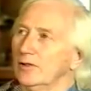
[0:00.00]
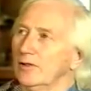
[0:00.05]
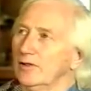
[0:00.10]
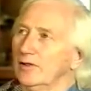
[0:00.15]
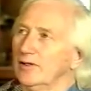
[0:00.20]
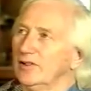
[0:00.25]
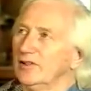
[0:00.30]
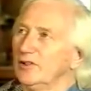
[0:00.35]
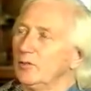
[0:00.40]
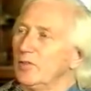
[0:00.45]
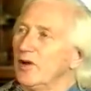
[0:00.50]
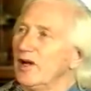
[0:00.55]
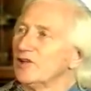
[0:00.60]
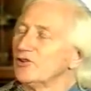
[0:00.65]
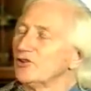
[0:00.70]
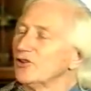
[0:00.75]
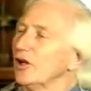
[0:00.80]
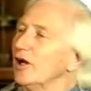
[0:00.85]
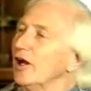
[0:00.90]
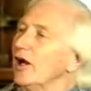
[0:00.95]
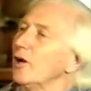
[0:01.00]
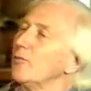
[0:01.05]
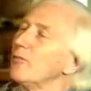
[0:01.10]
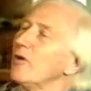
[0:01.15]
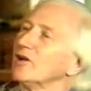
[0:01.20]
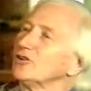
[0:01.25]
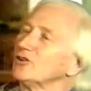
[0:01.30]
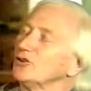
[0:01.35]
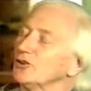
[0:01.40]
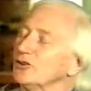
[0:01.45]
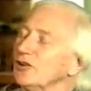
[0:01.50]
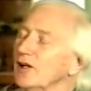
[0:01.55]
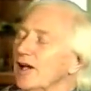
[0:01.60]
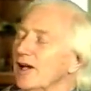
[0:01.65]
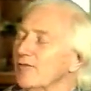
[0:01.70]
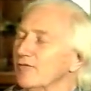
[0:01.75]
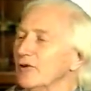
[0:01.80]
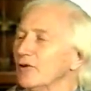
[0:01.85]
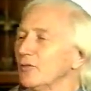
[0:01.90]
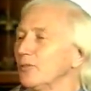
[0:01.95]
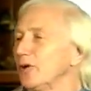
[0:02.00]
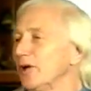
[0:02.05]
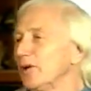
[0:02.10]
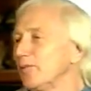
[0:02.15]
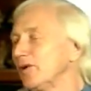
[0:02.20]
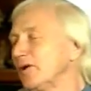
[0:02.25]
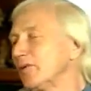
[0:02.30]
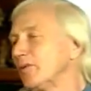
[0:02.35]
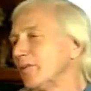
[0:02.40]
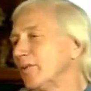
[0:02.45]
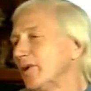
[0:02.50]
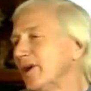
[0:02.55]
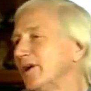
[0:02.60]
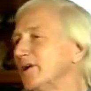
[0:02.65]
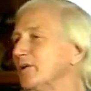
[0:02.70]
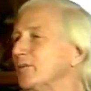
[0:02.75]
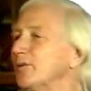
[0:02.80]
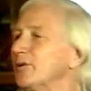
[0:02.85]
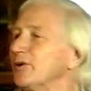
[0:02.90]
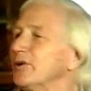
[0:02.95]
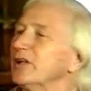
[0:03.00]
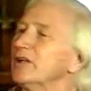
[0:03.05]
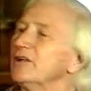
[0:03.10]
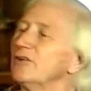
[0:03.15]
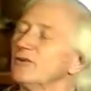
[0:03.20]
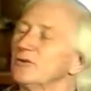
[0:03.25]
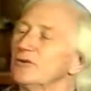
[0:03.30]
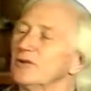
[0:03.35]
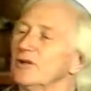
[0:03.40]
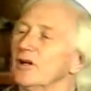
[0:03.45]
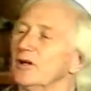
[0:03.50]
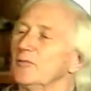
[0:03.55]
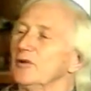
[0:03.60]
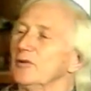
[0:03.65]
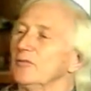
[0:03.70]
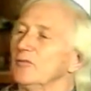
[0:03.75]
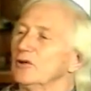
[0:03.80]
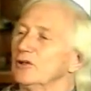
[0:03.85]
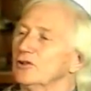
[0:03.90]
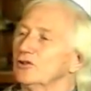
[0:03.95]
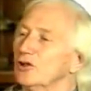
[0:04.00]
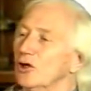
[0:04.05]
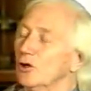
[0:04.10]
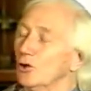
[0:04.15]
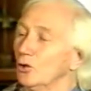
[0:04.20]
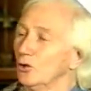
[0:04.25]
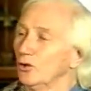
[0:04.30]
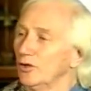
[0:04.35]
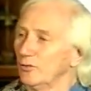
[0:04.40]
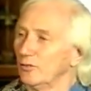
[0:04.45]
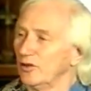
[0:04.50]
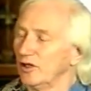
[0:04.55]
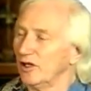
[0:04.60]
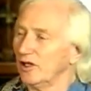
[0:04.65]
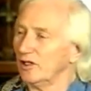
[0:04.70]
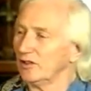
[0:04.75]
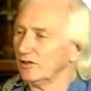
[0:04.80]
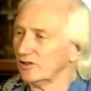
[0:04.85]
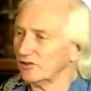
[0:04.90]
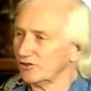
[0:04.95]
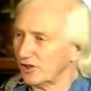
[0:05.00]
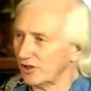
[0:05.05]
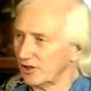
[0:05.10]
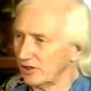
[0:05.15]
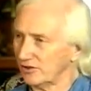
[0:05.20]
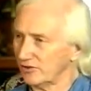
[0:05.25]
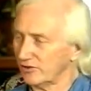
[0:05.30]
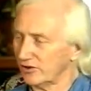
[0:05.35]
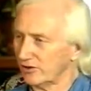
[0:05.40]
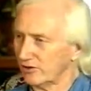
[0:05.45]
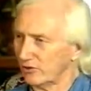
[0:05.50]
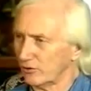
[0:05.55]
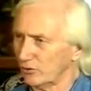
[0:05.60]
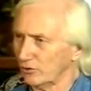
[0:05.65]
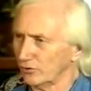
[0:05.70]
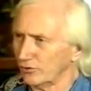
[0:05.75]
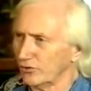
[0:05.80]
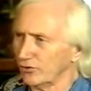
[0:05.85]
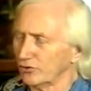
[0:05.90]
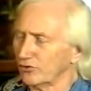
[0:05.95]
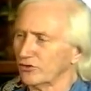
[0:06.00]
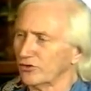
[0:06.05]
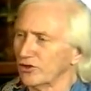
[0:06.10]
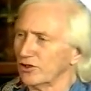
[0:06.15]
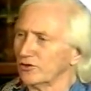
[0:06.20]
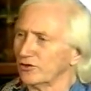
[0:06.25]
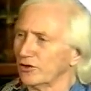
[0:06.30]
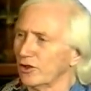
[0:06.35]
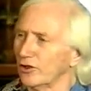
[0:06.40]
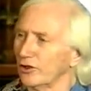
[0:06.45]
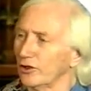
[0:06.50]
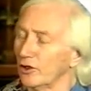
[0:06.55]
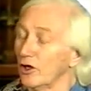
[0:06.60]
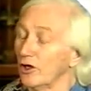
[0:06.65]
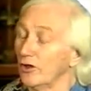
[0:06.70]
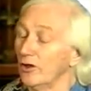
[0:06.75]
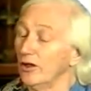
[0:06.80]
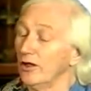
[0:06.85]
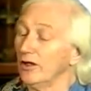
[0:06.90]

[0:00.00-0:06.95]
It depends on how much effort people are prepared to put into it. I mean, we're told that behind the scenes there are all sorts of things going on.